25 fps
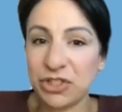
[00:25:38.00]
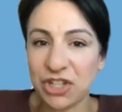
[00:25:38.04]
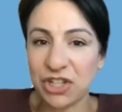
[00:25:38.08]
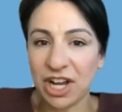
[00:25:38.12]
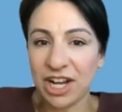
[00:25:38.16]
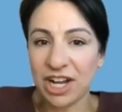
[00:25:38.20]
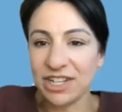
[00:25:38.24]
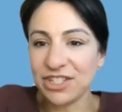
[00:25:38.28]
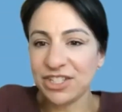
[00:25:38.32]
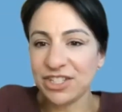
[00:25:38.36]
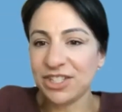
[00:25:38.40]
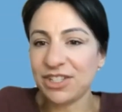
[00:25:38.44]

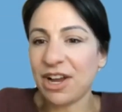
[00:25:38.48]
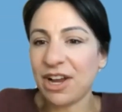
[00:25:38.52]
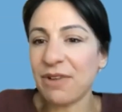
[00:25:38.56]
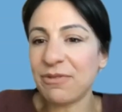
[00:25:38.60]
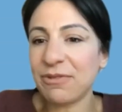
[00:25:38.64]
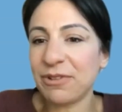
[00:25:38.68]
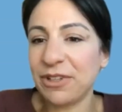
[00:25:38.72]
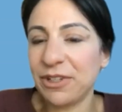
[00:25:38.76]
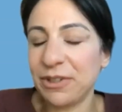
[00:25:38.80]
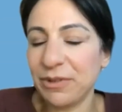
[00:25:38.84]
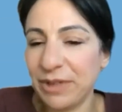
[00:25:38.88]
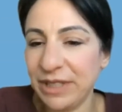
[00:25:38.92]
John just
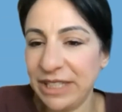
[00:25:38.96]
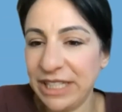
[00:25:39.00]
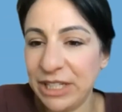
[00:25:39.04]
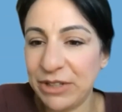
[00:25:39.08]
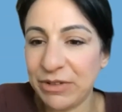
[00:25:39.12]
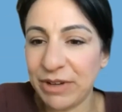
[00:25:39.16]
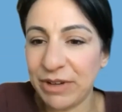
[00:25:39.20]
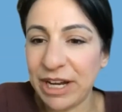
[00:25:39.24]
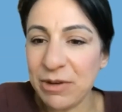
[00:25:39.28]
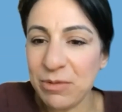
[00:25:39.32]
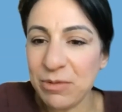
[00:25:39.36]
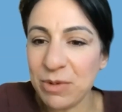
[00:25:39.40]
offered a really
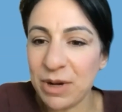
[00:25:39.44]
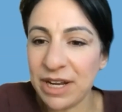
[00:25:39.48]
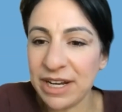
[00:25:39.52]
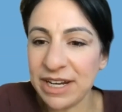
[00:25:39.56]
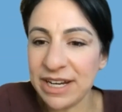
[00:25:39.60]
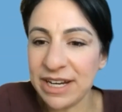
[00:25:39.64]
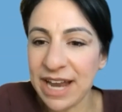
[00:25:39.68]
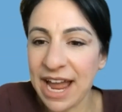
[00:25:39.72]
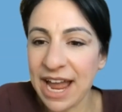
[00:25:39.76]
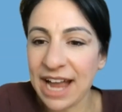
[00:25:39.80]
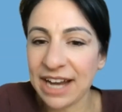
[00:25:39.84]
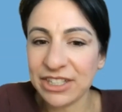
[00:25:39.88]
great
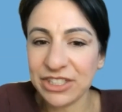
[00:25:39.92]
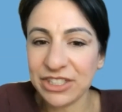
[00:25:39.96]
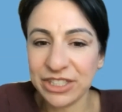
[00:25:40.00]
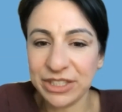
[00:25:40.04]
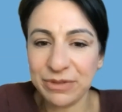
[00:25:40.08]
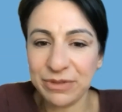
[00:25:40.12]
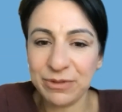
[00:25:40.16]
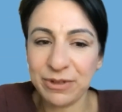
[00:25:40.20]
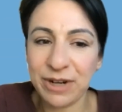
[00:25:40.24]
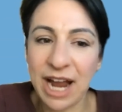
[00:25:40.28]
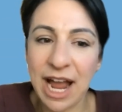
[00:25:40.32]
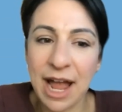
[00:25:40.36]
one.
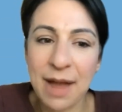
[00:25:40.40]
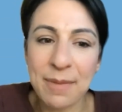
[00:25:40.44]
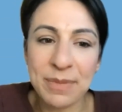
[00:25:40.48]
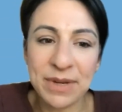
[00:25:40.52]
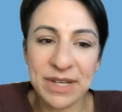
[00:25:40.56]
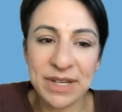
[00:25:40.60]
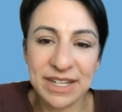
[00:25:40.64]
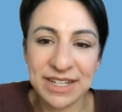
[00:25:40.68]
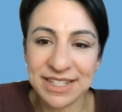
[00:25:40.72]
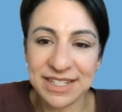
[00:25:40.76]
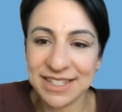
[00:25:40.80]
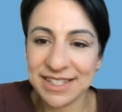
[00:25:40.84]
Action for
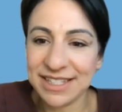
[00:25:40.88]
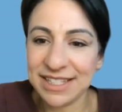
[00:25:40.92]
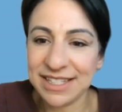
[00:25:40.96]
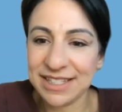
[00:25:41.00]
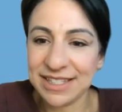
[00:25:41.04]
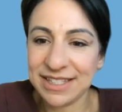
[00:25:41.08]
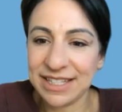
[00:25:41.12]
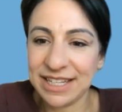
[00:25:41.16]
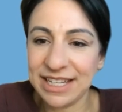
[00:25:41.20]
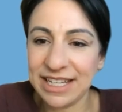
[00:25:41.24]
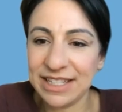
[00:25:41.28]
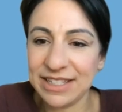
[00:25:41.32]
Happiness
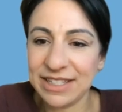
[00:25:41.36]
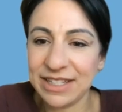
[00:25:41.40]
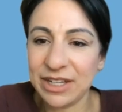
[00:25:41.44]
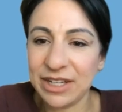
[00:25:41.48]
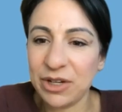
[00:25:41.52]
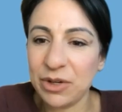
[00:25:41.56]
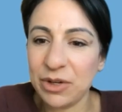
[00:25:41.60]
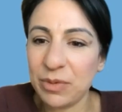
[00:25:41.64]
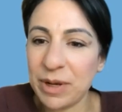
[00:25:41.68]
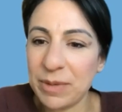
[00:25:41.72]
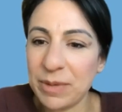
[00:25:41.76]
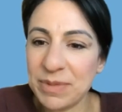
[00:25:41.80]
is
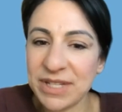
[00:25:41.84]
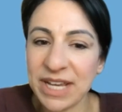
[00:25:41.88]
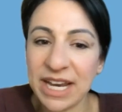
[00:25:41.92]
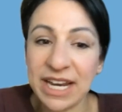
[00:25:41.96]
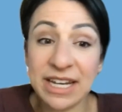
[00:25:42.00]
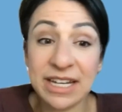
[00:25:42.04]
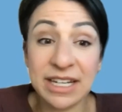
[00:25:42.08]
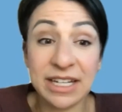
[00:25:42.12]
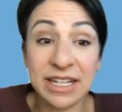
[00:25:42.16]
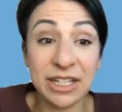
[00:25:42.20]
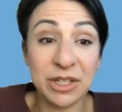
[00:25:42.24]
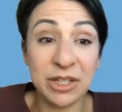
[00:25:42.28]
a
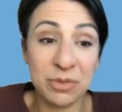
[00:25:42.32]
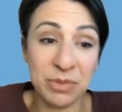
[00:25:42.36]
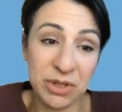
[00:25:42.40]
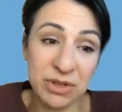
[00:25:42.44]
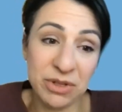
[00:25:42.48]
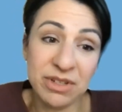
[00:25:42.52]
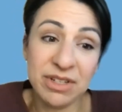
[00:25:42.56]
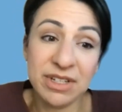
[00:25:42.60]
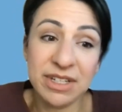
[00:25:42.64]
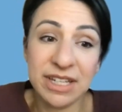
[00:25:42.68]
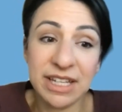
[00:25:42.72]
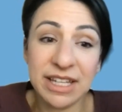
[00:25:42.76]
website in a
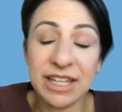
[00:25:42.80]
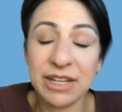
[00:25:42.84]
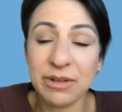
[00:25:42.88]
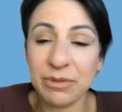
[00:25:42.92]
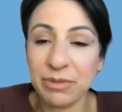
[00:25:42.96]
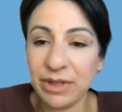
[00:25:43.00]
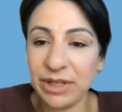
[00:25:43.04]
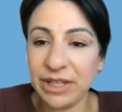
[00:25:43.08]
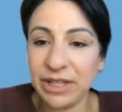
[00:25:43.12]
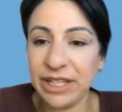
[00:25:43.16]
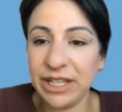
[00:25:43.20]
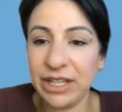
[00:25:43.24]
community that
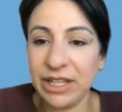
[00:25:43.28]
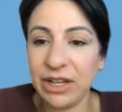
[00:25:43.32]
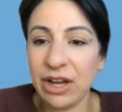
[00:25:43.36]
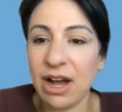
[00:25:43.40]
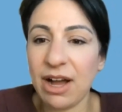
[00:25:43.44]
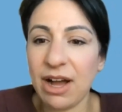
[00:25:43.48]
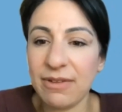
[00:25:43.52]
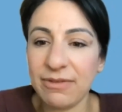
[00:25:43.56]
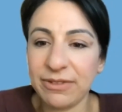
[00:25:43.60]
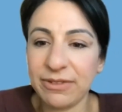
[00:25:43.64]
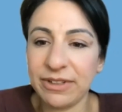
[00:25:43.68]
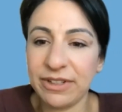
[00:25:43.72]
really
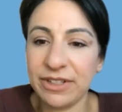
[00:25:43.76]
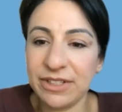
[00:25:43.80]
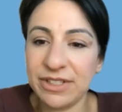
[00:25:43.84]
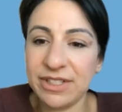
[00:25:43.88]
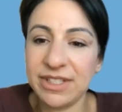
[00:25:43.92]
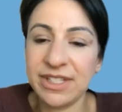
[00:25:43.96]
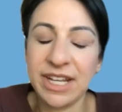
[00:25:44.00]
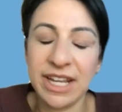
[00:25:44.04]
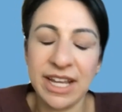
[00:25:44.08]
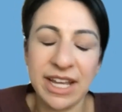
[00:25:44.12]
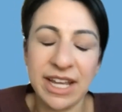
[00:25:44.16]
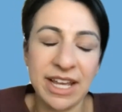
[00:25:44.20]

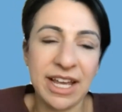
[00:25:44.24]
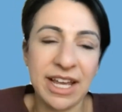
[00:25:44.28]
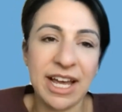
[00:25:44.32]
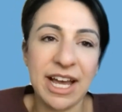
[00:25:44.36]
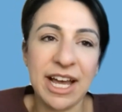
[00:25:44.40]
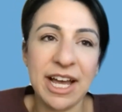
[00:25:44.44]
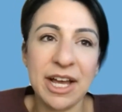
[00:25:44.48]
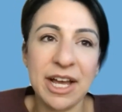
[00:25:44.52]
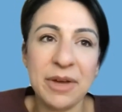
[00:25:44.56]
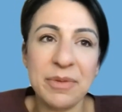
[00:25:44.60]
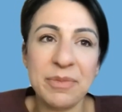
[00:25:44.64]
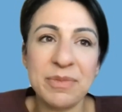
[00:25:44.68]
offers
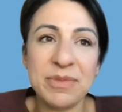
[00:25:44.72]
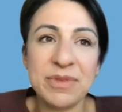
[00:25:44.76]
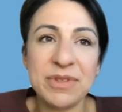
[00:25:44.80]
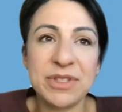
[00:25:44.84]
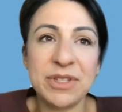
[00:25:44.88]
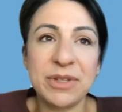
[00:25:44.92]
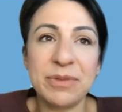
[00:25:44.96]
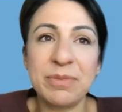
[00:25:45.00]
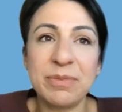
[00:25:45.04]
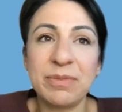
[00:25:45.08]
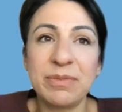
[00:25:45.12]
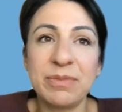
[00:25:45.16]

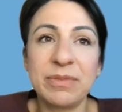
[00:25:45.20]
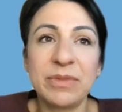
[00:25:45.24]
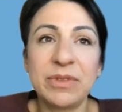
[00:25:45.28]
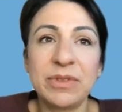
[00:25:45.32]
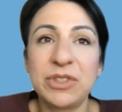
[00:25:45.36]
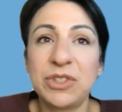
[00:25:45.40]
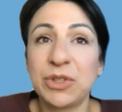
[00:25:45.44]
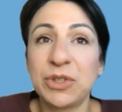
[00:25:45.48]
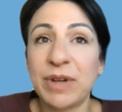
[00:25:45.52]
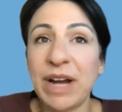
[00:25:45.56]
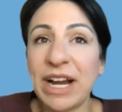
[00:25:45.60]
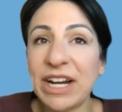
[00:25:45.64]

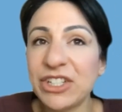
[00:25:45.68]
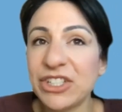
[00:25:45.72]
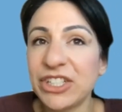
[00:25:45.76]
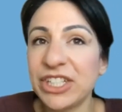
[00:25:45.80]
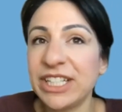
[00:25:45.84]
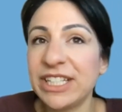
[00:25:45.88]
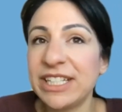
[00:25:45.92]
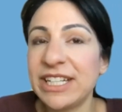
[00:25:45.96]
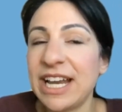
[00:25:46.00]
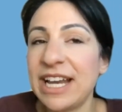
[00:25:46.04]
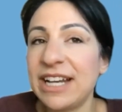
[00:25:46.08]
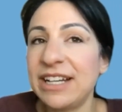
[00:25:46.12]
some
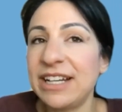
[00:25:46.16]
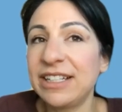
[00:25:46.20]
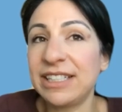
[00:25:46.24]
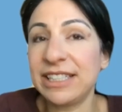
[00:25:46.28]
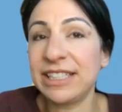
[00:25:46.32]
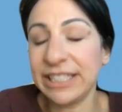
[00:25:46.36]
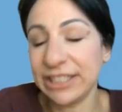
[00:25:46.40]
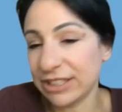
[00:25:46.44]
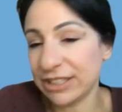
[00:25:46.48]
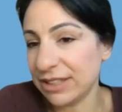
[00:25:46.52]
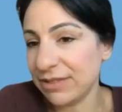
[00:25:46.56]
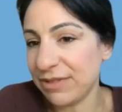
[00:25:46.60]
direction and
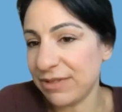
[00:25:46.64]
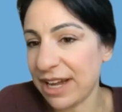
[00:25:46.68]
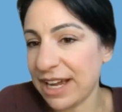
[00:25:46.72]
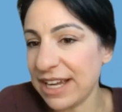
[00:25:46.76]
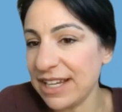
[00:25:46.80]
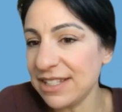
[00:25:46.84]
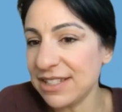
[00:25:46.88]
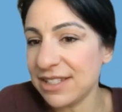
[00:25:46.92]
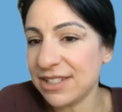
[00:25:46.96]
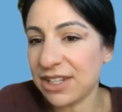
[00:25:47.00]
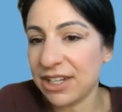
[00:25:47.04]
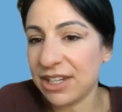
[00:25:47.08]
clear
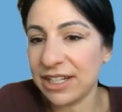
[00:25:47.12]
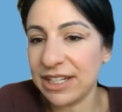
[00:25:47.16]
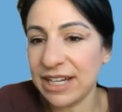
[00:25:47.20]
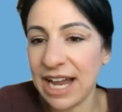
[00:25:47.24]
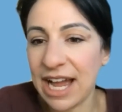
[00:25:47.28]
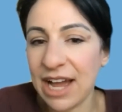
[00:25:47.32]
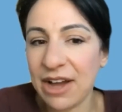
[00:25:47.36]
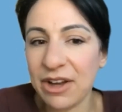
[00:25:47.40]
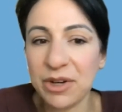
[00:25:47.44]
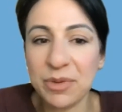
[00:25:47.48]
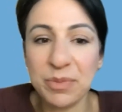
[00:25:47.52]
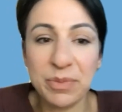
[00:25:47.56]
advice on
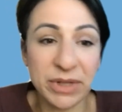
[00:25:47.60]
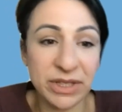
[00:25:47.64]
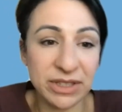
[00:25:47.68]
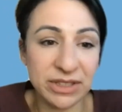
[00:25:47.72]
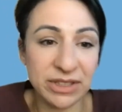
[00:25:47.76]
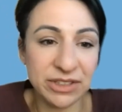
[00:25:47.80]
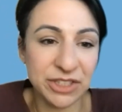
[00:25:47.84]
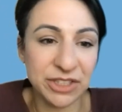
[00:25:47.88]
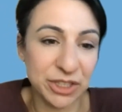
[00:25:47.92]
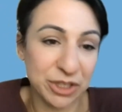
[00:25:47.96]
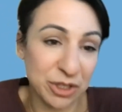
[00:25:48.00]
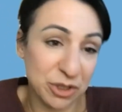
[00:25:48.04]
how to
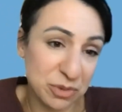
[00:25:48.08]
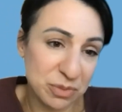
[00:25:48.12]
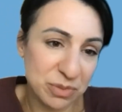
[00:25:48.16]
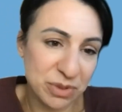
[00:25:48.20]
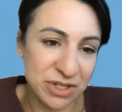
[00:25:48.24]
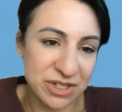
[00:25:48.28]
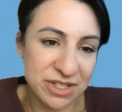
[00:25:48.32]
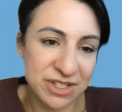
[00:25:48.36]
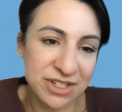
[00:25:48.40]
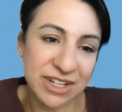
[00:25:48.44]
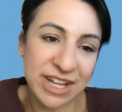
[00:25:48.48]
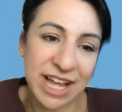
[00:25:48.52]
build your own
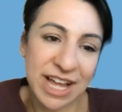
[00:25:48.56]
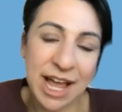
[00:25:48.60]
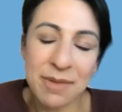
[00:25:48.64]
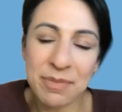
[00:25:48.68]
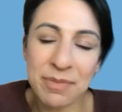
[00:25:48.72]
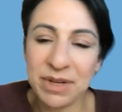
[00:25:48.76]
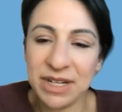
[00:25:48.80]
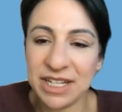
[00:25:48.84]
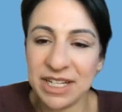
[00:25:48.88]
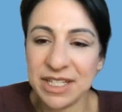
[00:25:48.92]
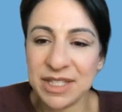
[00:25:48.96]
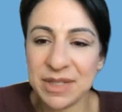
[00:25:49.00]
personal
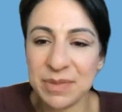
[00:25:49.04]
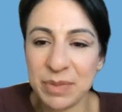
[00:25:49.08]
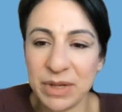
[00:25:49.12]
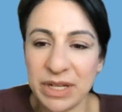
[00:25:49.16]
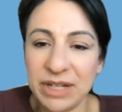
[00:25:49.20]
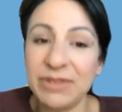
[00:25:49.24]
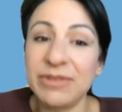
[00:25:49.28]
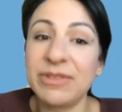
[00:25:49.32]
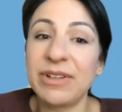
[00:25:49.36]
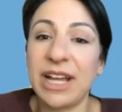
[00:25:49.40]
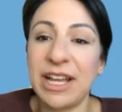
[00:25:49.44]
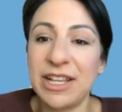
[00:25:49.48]
happiness,
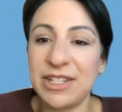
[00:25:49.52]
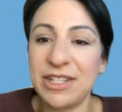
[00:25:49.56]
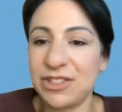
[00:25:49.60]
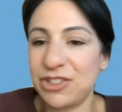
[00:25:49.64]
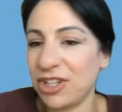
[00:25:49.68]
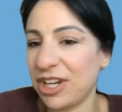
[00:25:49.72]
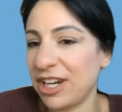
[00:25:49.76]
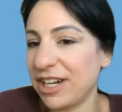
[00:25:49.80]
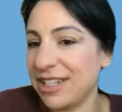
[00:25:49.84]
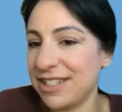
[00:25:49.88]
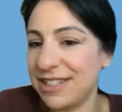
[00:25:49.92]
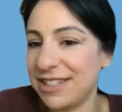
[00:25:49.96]
but as
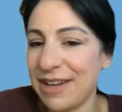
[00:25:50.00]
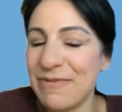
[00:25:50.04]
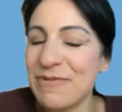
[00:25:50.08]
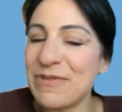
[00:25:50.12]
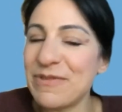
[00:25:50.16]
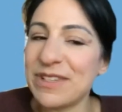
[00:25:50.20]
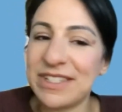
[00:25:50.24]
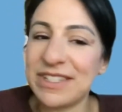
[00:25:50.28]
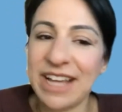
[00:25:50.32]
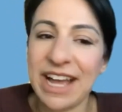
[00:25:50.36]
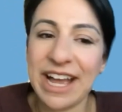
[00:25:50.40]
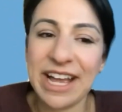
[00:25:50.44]
John has
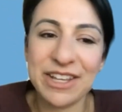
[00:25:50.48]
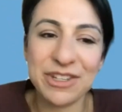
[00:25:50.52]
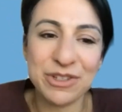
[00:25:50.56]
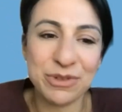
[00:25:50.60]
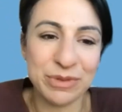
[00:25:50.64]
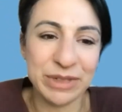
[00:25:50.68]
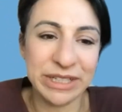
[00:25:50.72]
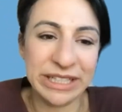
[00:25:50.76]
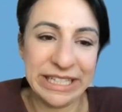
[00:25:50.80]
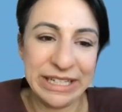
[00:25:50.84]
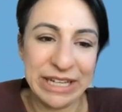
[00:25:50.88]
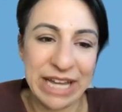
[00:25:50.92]
emphasized,
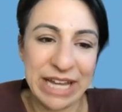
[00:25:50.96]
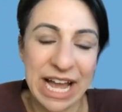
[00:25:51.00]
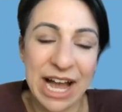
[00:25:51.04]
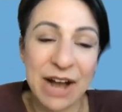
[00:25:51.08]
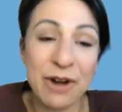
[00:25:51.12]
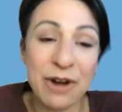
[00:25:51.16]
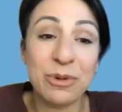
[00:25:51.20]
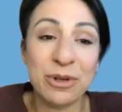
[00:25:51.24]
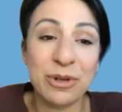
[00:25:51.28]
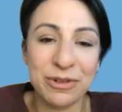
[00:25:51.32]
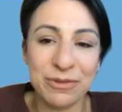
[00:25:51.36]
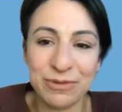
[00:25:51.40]
really
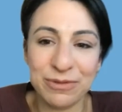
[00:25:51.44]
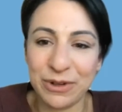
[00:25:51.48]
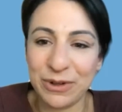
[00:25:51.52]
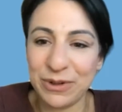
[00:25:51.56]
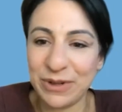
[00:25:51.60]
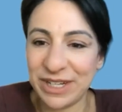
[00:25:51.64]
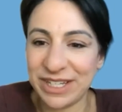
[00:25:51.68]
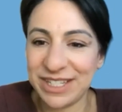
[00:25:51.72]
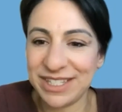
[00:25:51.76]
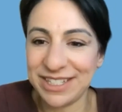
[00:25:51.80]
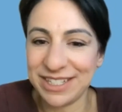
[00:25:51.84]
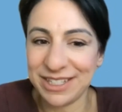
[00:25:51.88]
outward
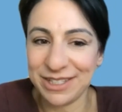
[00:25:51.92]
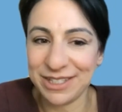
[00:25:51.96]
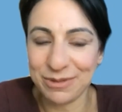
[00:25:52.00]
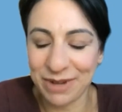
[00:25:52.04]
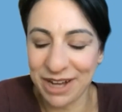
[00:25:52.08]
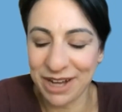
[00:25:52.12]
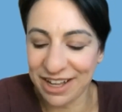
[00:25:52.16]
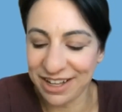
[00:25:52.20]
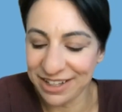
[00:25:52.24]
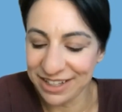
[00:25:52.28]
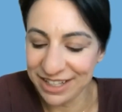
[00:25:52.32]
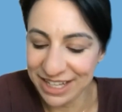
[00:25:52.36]
focused as
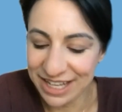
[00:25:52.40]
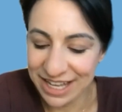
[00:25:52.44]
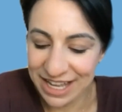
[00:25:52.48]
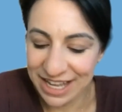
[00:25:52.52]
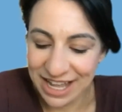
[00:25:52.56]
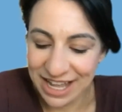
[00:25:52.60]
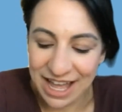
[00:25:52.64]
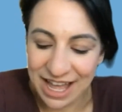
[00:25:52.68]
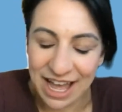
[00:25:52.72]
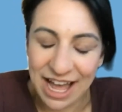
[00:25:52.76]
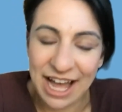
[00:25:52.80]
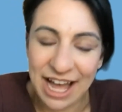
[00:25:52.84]
well.
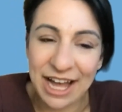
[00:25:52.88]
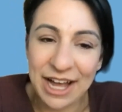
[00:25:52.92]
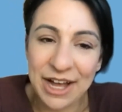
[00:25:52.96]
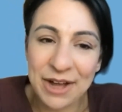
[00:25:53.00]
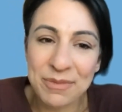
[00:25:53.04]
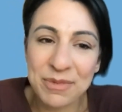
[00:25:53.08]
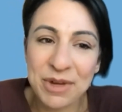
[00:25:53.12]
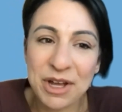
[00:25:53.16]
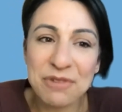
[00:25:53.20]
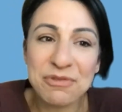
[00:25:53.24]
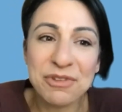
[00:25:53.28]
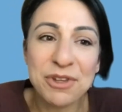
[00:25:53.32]

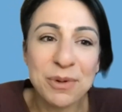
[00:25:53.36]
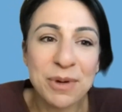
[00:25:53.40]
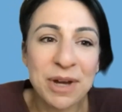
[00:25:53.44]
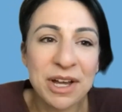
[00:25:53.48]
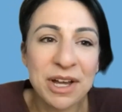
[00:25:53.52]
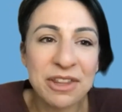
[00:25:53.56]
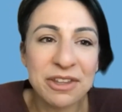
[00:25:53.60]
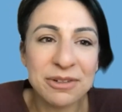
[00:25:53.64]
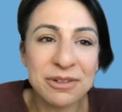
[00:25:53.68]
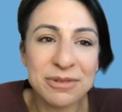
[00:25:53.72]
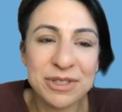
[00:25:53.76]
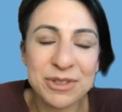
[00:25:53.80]
A few
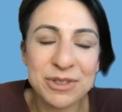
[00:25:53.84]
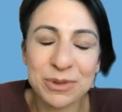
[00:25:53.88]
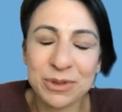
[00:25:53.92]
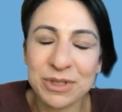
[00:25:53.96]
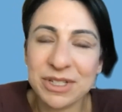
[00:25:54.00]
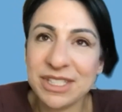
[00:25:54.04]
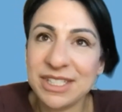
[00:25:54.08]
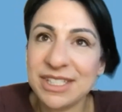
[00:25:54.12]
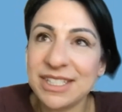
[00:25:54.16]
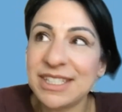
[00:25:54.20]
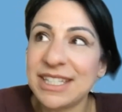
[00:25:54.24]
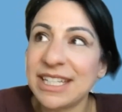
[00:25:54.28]
other
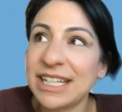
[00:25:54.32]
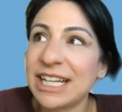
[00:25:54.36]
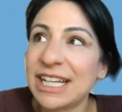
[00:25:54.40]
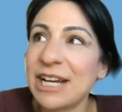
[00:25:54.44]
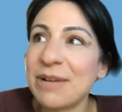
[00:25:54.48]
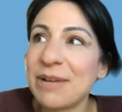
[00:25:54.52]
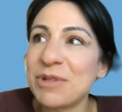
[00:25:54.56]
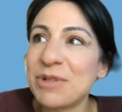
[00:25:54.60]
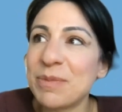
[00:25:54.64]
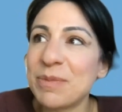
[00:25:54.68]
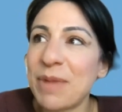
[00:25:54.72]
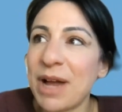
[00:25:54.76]
resources that
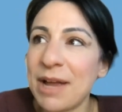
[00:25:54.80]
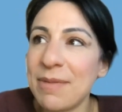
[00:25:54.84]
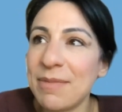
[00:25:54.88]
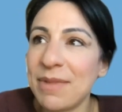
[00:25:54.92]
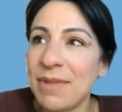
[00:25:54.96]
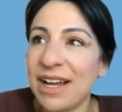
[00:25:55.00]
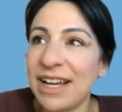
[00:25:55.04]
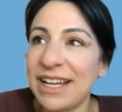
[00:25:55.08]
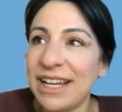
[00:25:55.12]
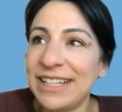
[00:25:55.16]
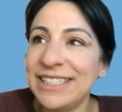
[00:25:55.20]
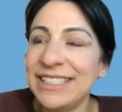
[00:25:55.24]
come to my
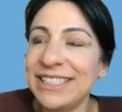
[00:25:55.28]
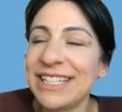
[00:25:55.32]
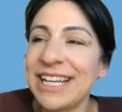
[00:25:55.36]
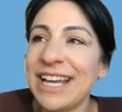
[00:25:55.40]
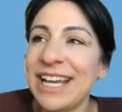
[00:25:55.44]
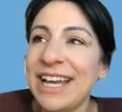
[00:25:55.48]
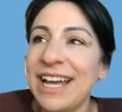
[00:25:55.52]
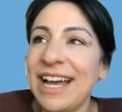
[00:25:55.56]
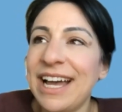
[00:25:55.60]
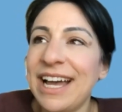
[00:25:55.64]
mind.